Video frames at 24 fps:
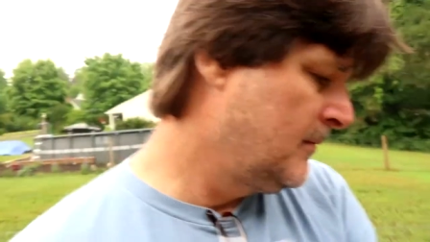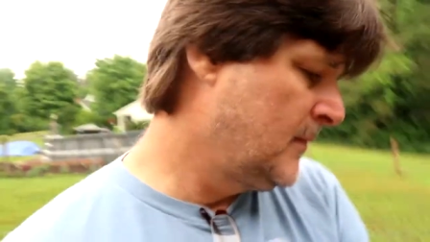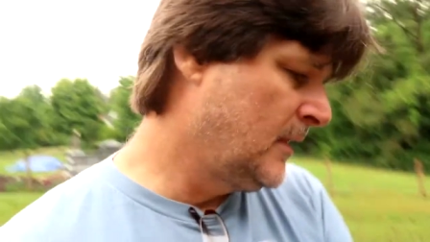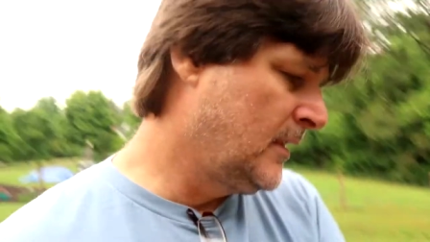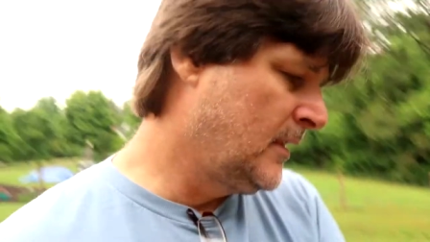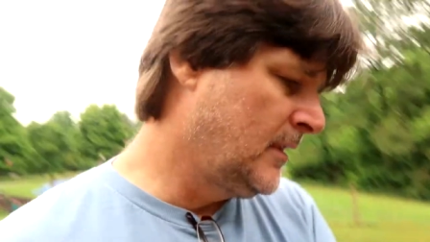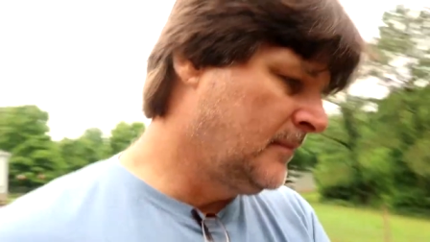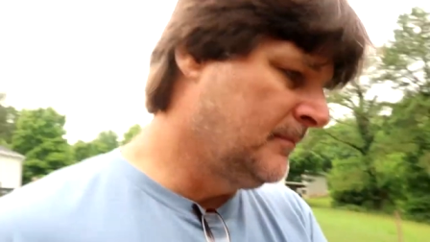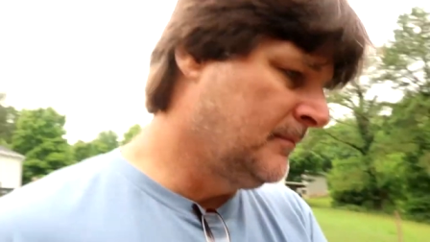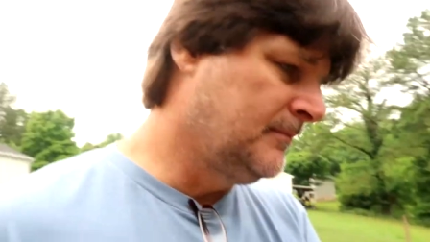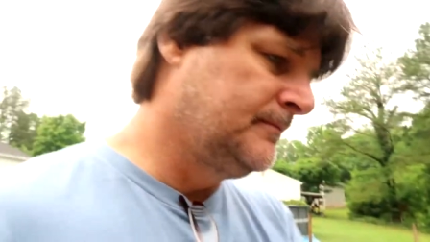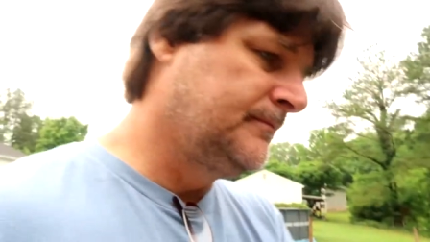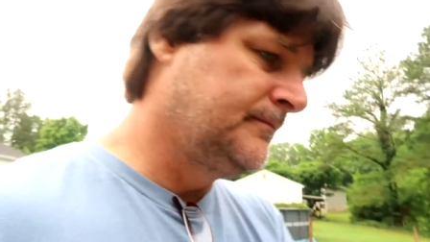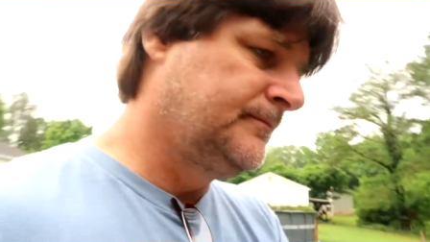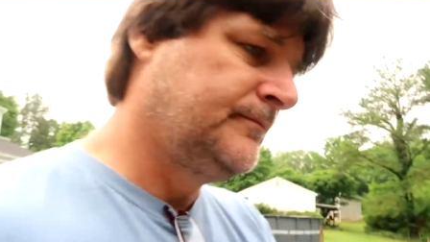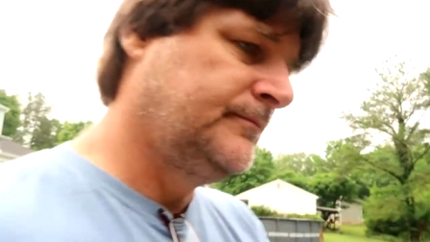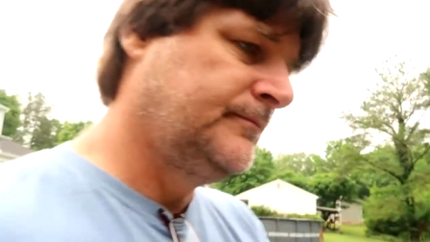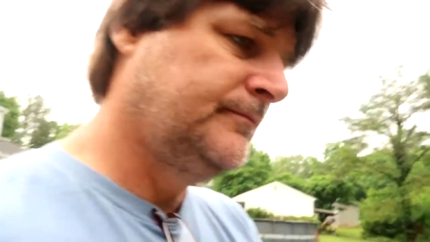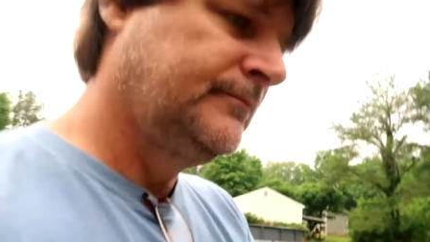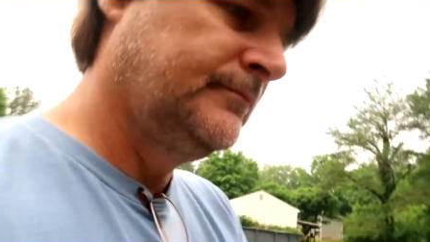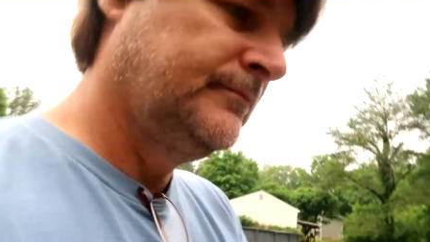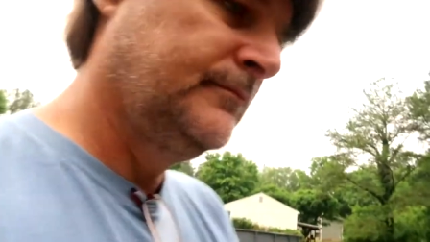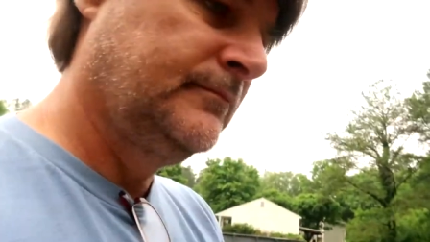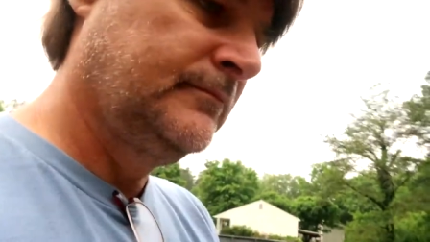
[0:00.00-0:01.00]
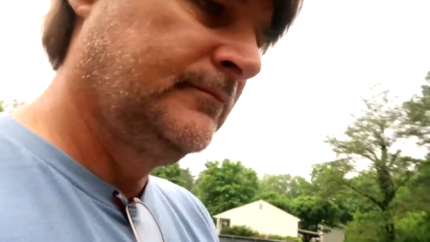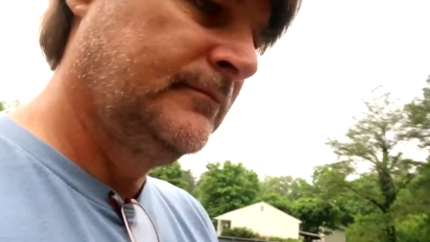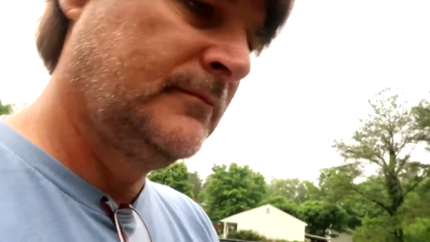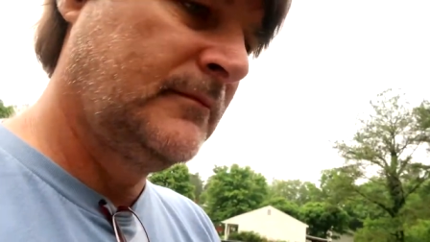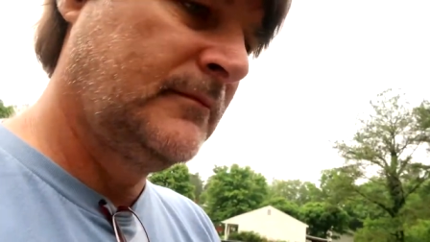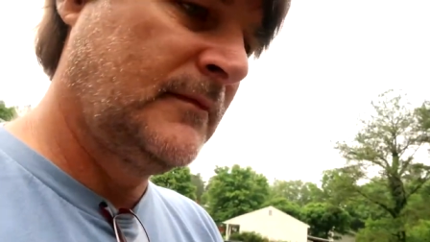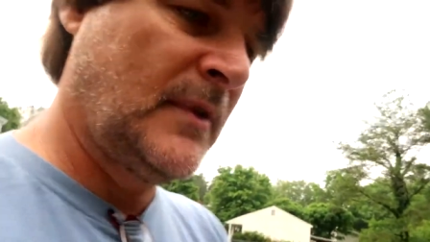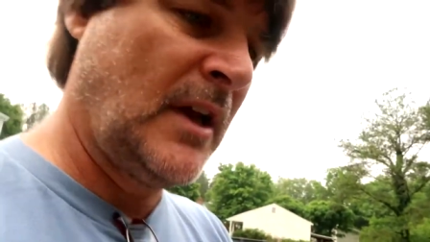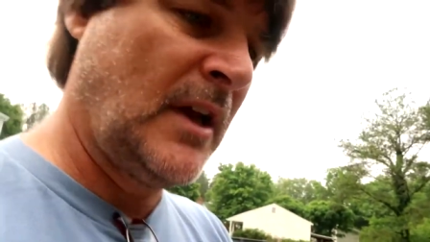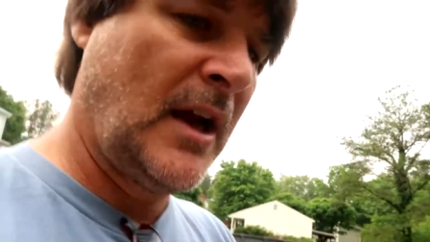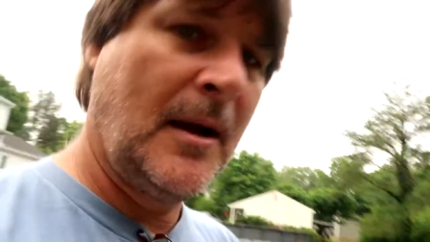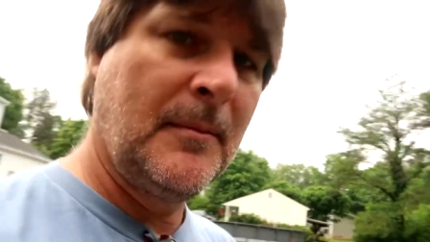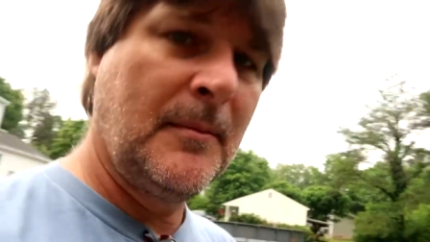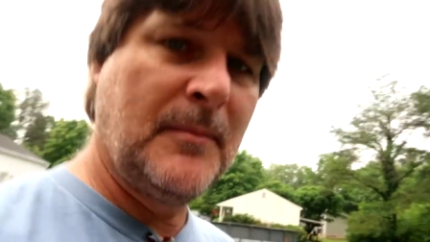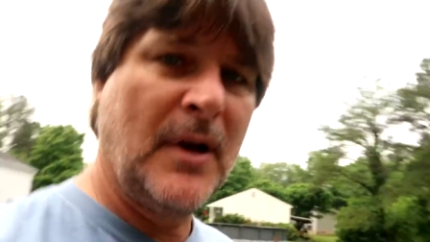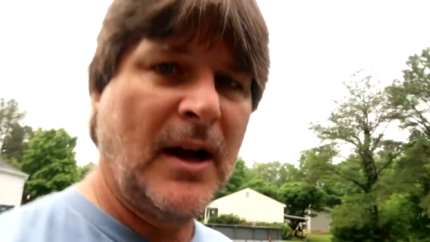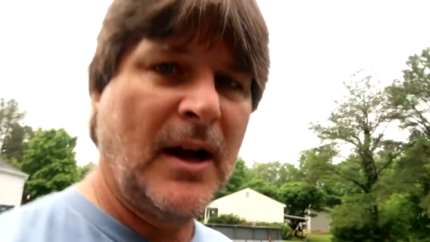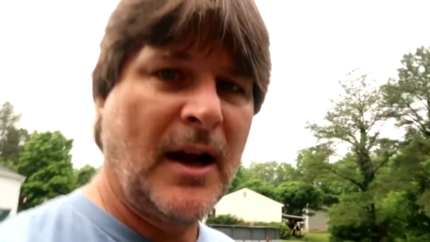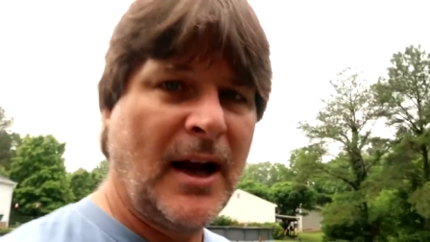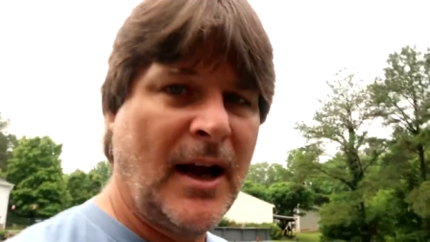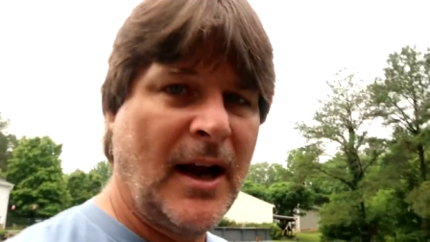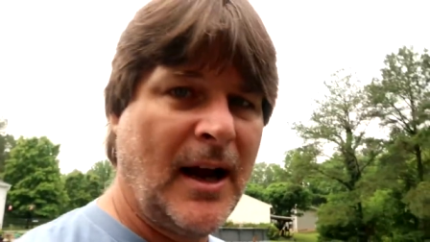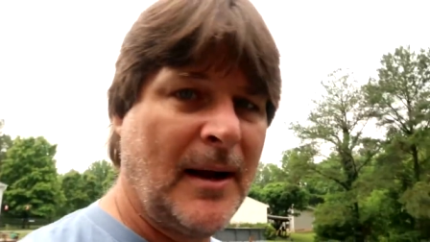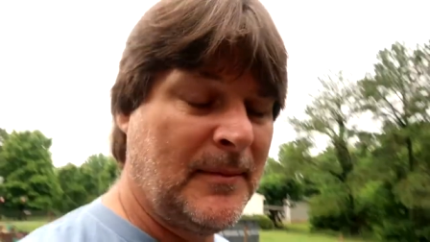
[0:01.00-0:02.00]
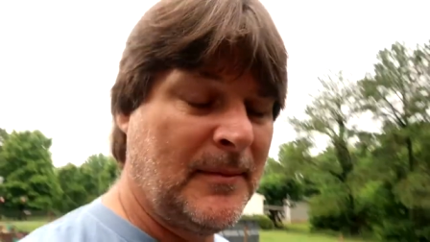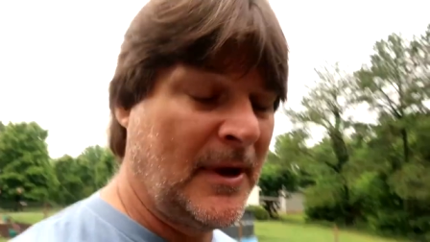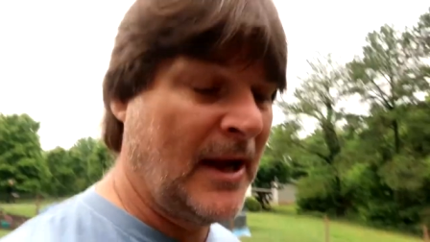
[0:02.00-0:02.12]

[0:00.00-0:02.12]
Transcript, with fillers: um, I'm, I'm